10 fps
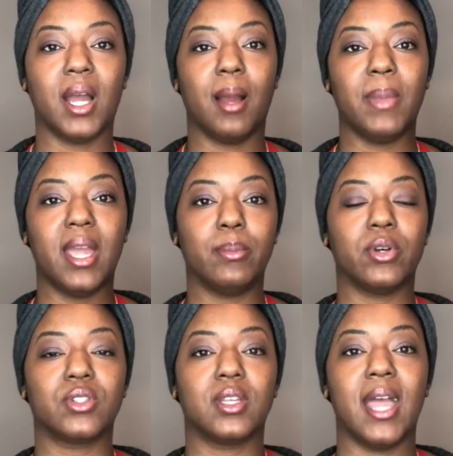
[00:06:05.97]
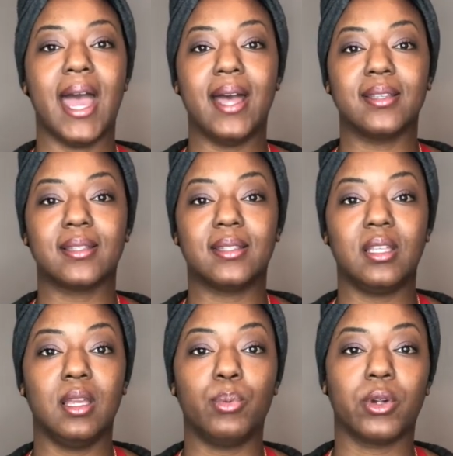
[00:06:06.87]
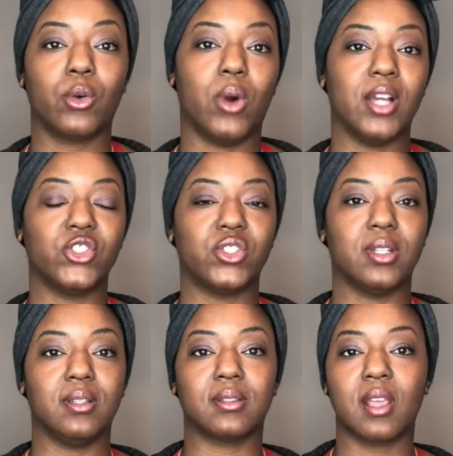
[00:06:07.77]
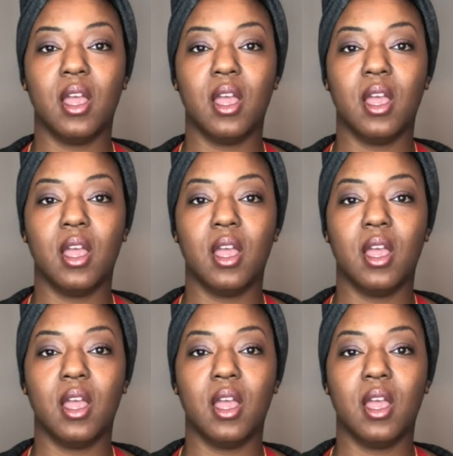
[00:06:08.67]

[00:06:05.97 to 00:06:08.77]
I'm able to ask deeper questions